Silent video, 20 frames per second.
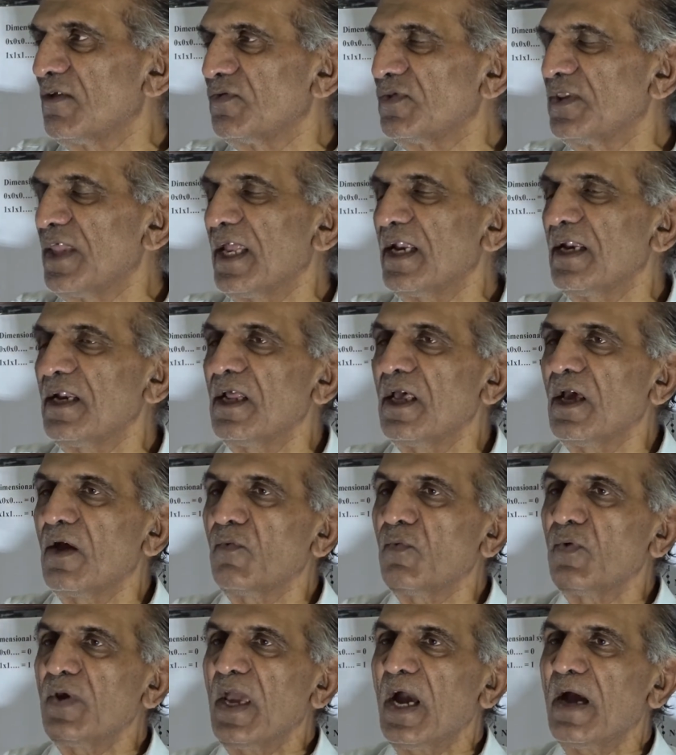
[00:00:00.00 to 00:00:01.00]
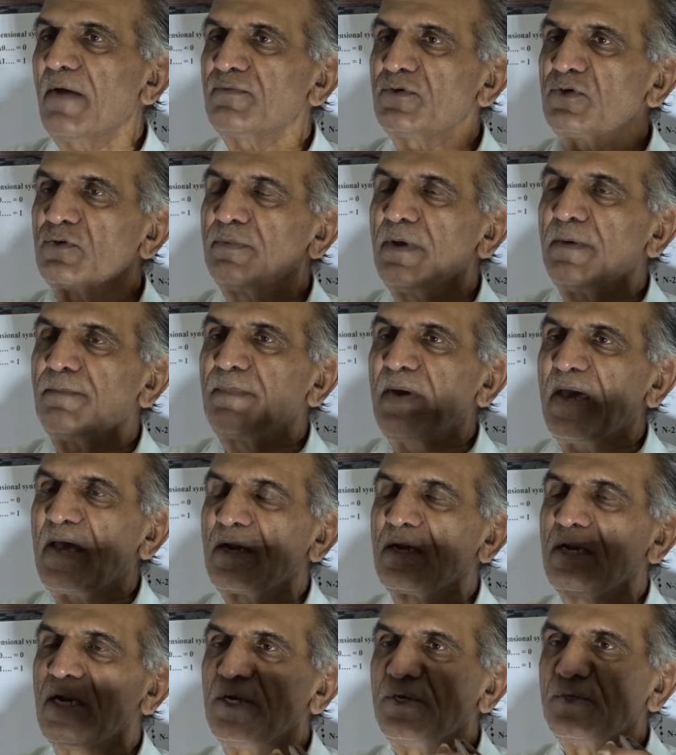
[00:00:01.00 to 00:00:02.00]
then we have to be
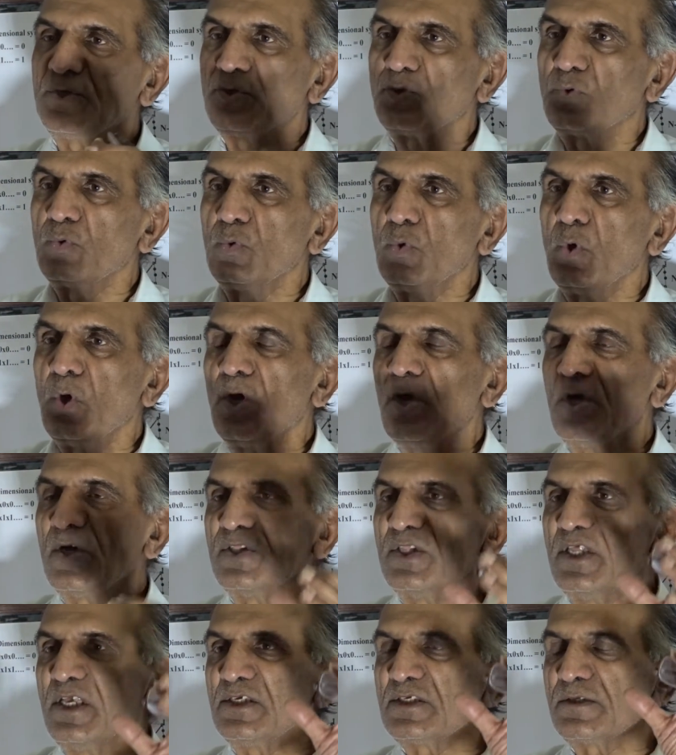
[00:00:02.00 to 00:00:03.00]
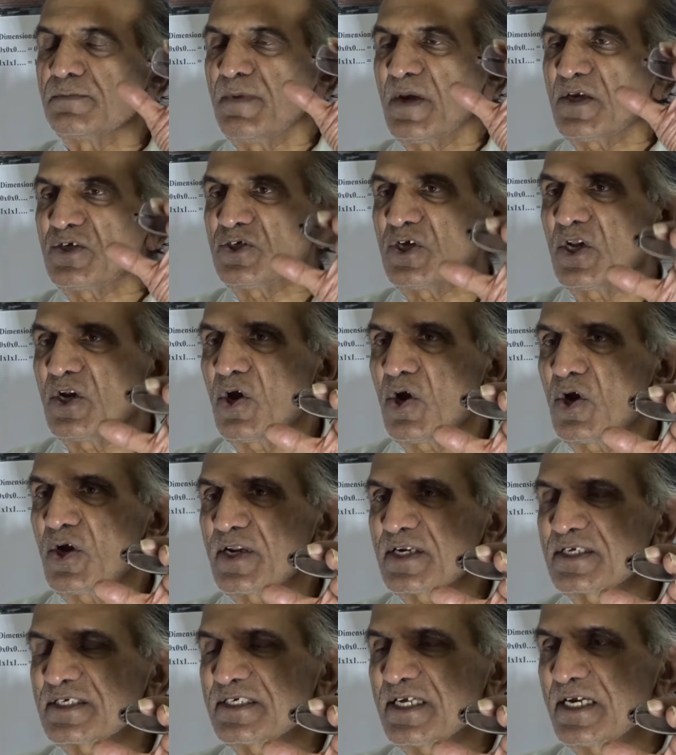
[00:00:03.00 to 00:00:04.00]
parallel to the spatial
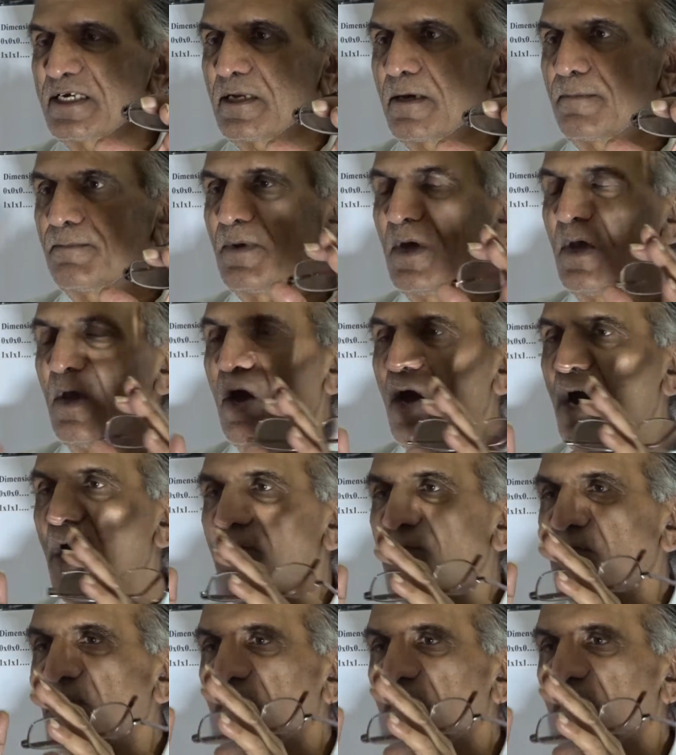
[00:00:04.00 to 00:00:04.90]
order setup of